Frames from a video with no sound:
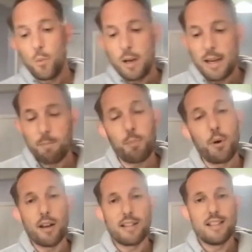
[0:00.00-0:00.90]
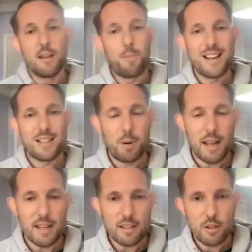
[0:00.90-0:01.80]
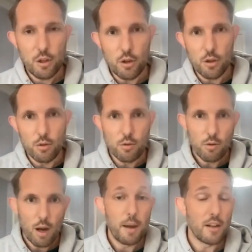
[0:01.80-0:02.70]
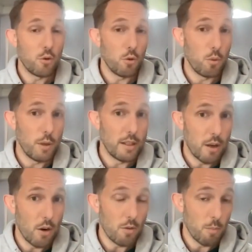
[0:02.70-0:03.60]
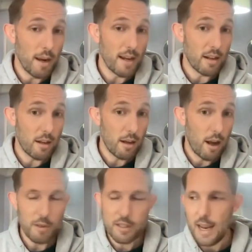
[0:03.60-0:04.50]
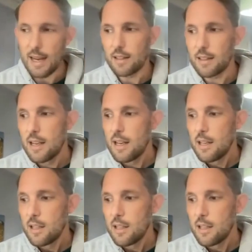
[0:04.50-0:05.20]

normally put us in the best place to make sure that we don't make the mistakes.